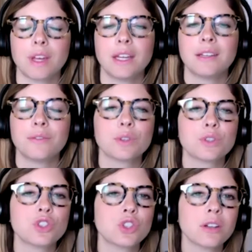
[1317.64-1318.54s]
And if you're
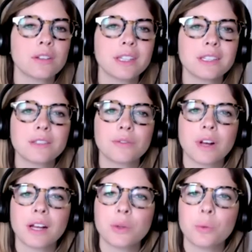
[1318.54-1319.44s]
struggling to
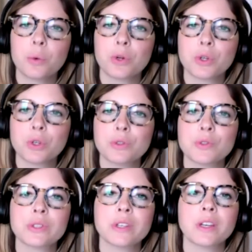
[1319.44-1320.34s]
find the
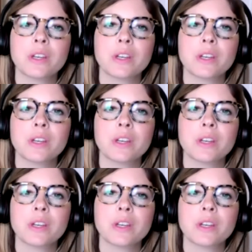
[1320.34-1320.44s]
words,